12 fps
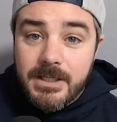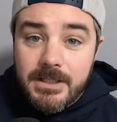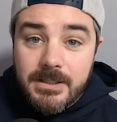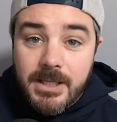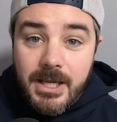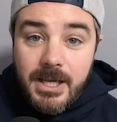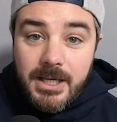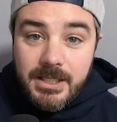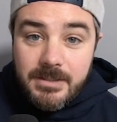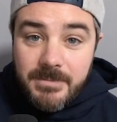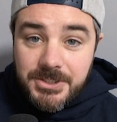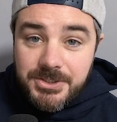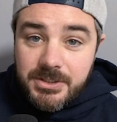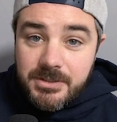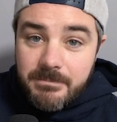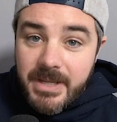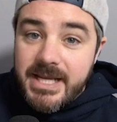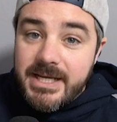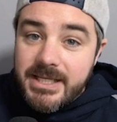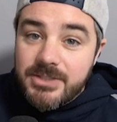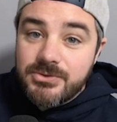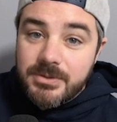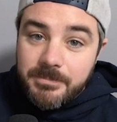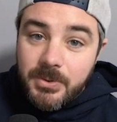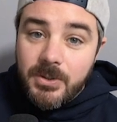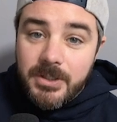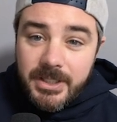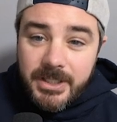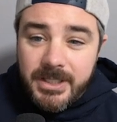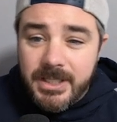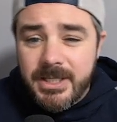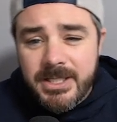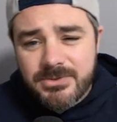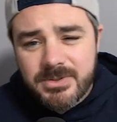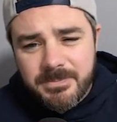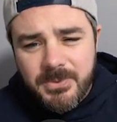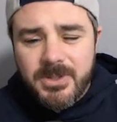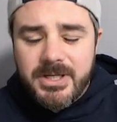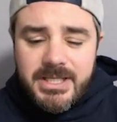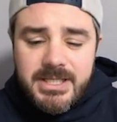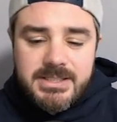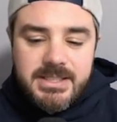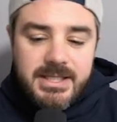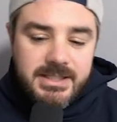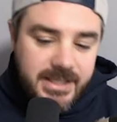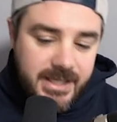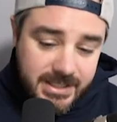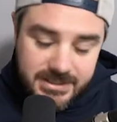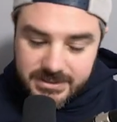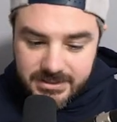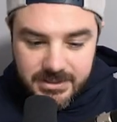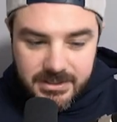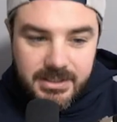the commissioner made his report, and in his report, he said, yes,